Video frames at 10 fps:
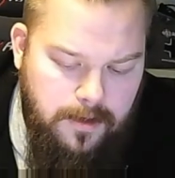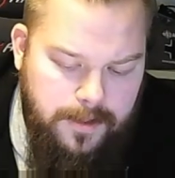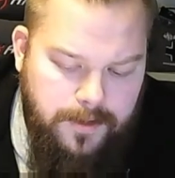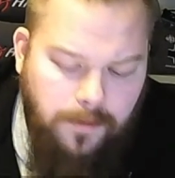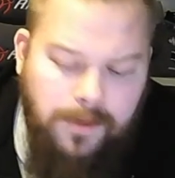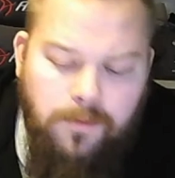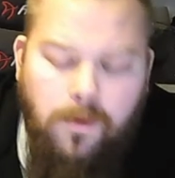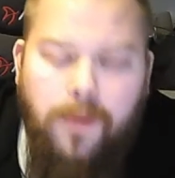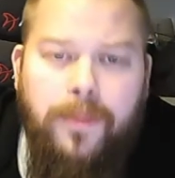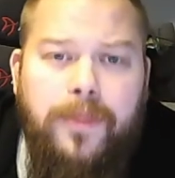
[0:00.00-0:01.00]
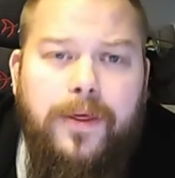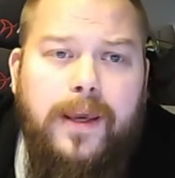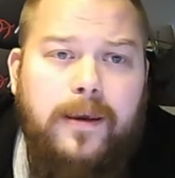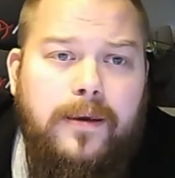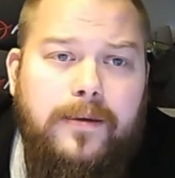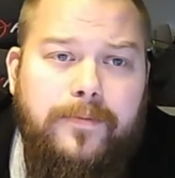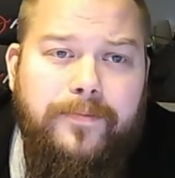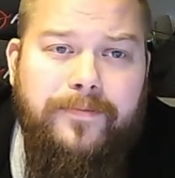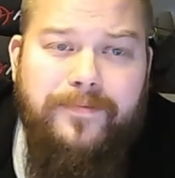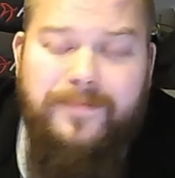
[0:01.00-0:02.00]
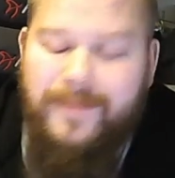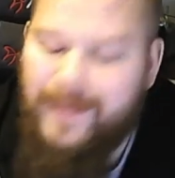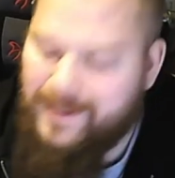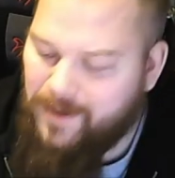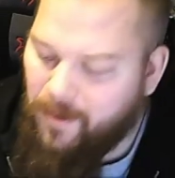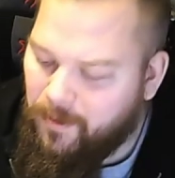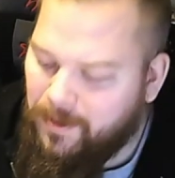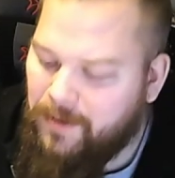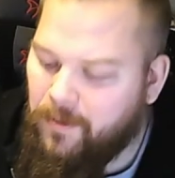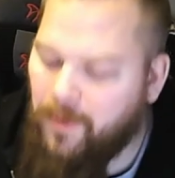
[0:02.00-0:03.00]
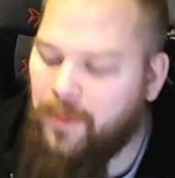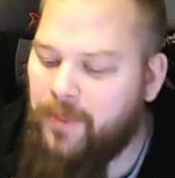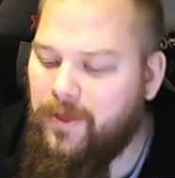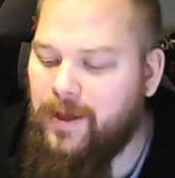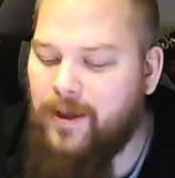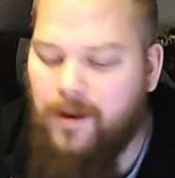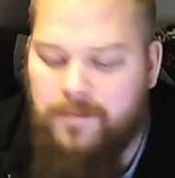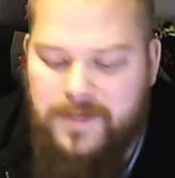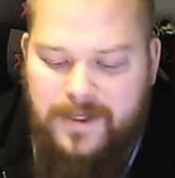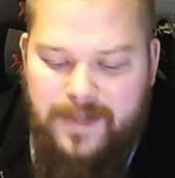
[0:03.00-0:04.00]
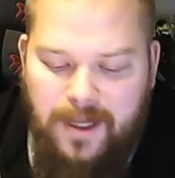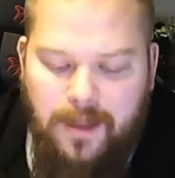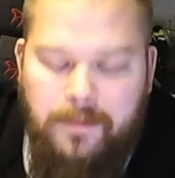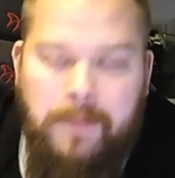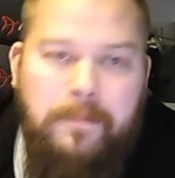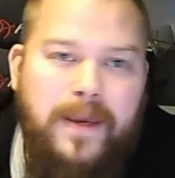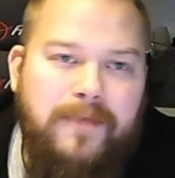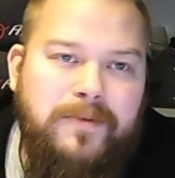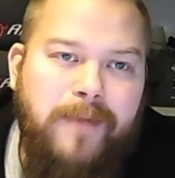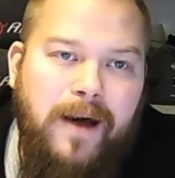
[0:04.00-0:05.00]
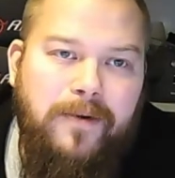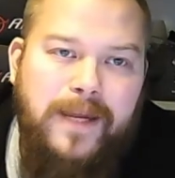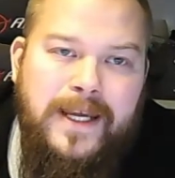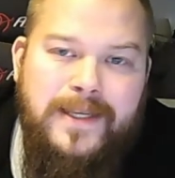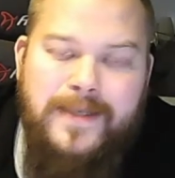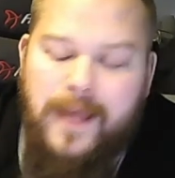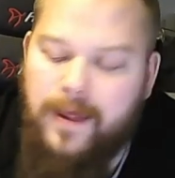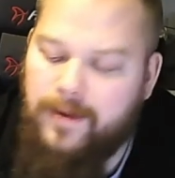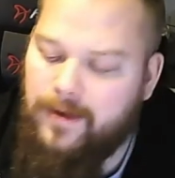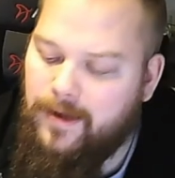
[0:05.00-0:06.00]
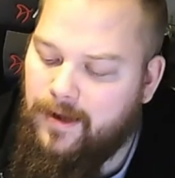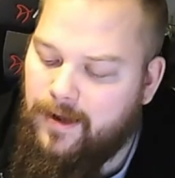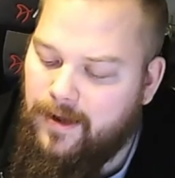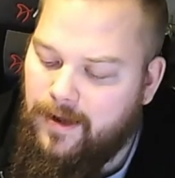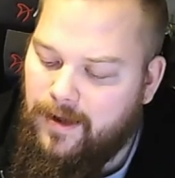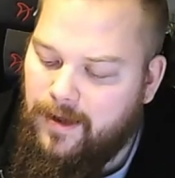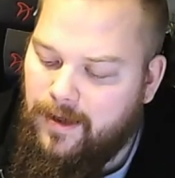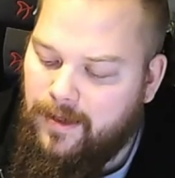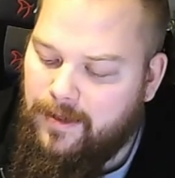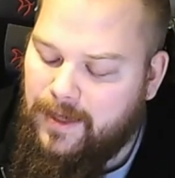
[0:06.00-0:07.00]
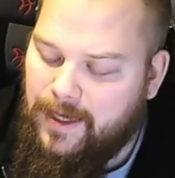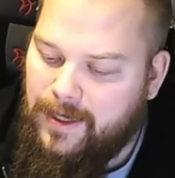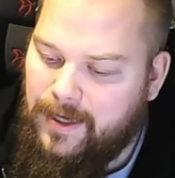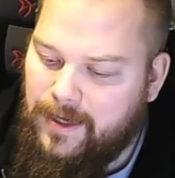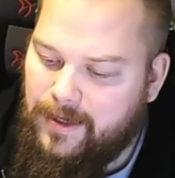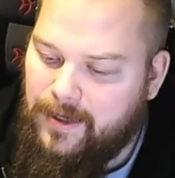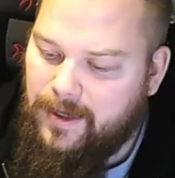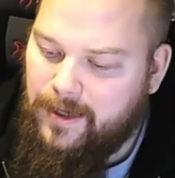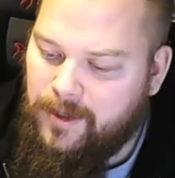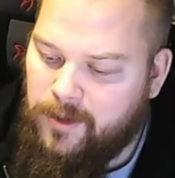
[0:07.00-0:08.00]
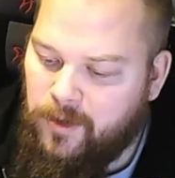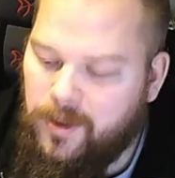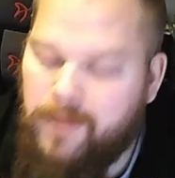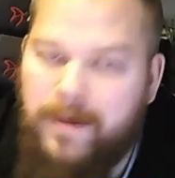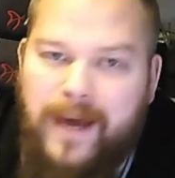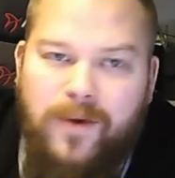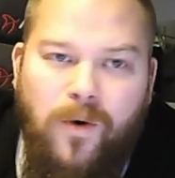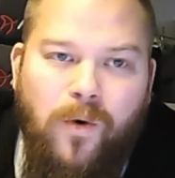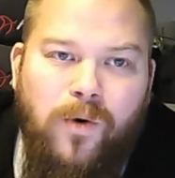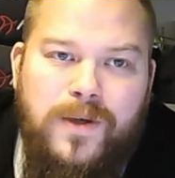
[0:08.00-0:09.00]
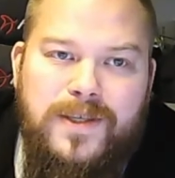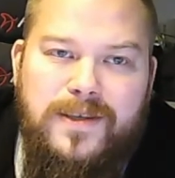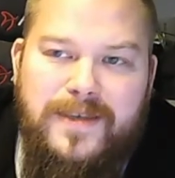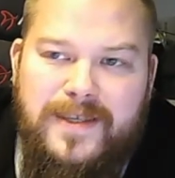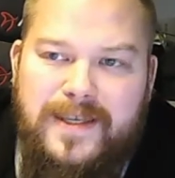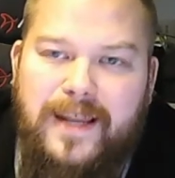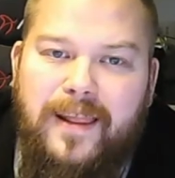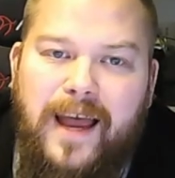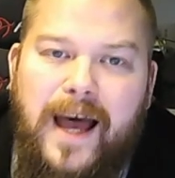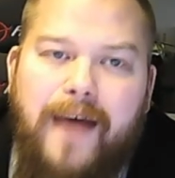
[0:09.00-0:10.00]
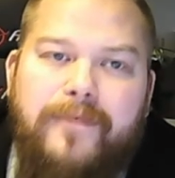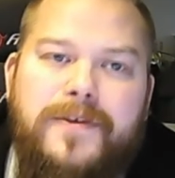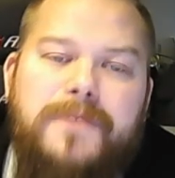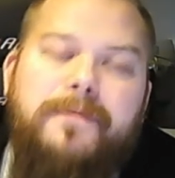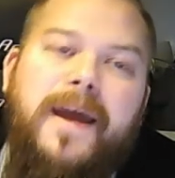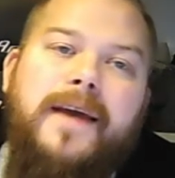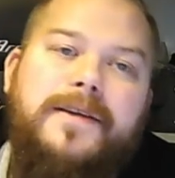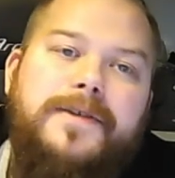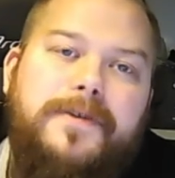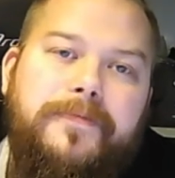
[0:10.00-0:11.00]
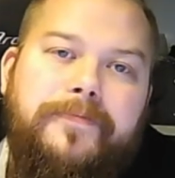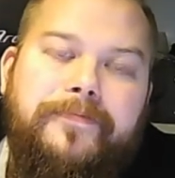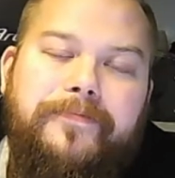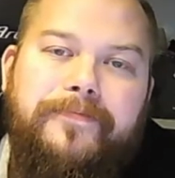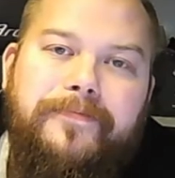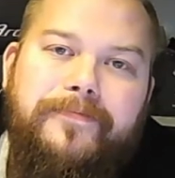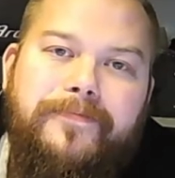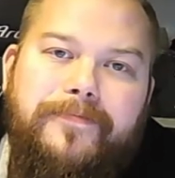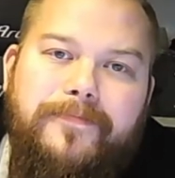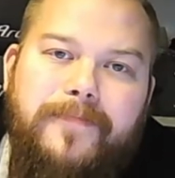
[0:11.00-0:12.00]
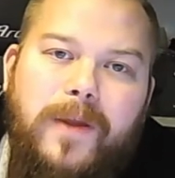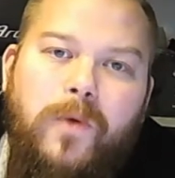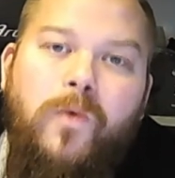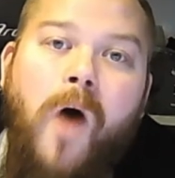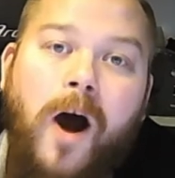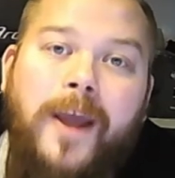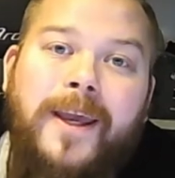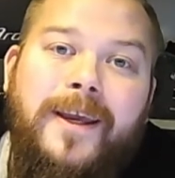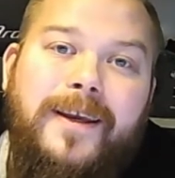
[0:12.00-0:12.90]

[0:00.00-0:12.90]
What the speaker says: There's only one thing. There's only one thing I'm still a bit peeved about, is that the Gundabad orcs still have spears. Why?